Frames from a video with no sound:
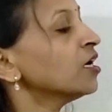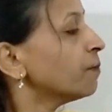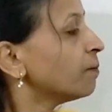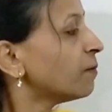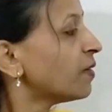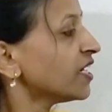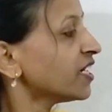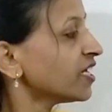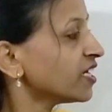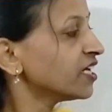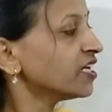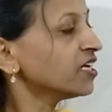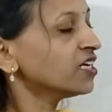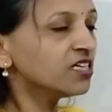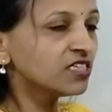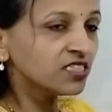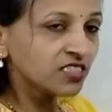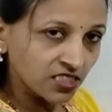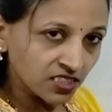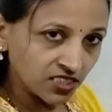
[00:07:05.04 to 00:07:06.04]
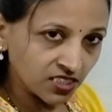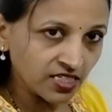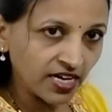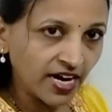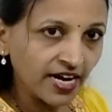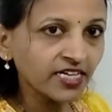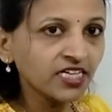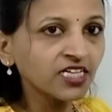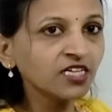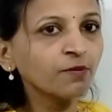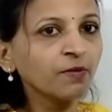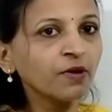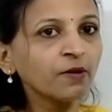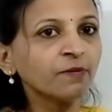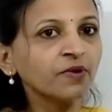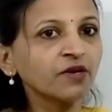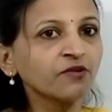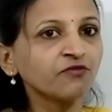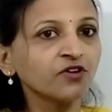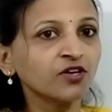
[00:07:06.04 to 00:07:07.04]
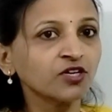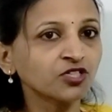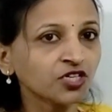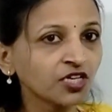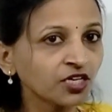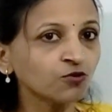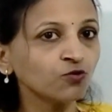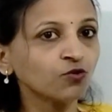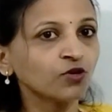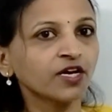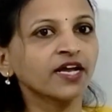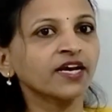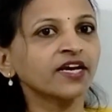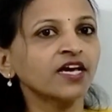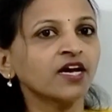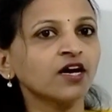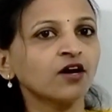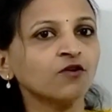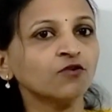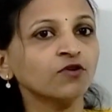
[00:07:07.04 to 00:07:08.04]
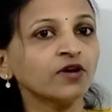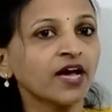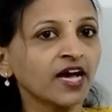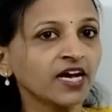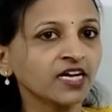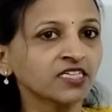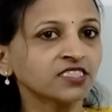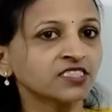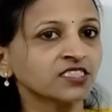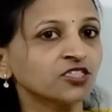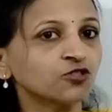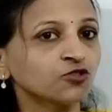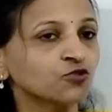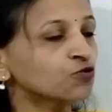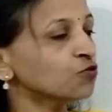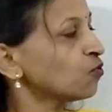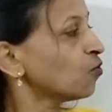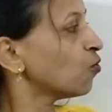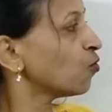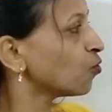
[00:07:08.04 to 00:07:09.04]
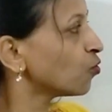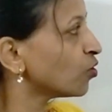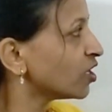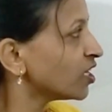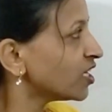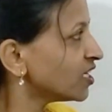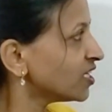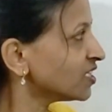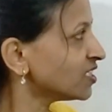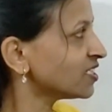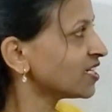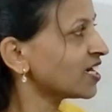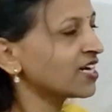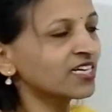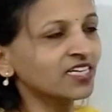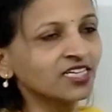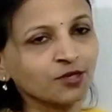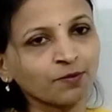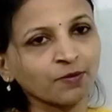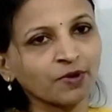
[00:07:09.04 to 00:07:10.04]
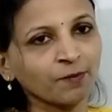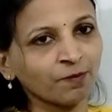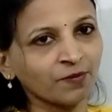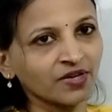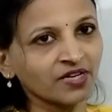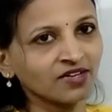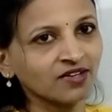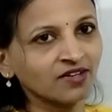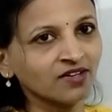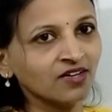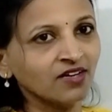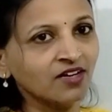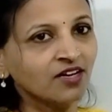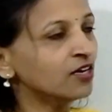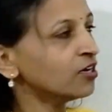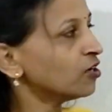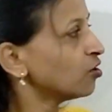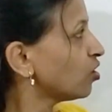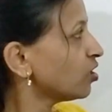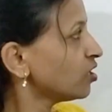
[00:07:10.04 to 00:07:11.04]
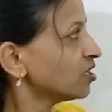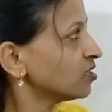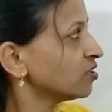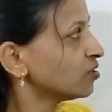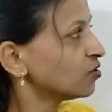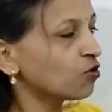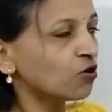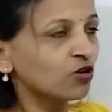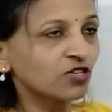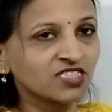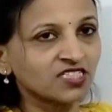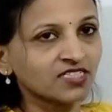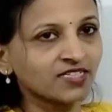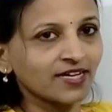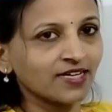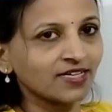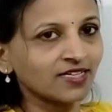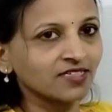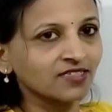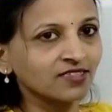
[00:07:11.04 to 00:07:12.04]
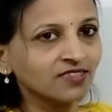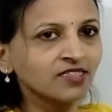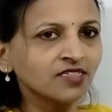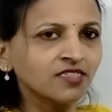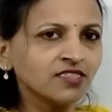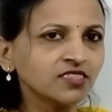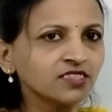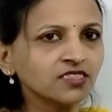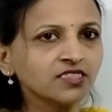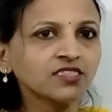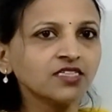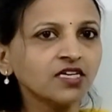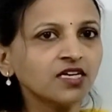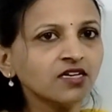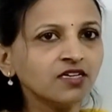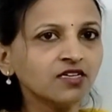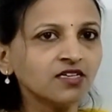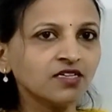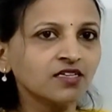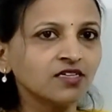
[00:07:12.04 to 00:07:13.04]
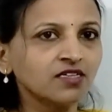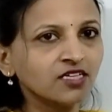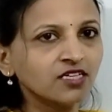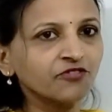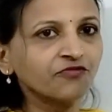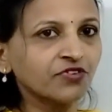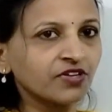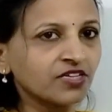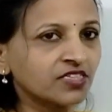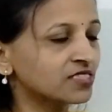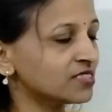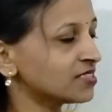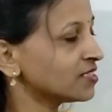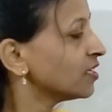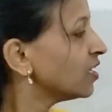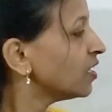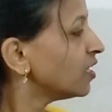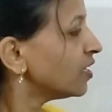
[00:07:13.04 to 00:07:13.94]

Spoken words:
But in a static member function you can have access to only static member, not non-static. This is the difference.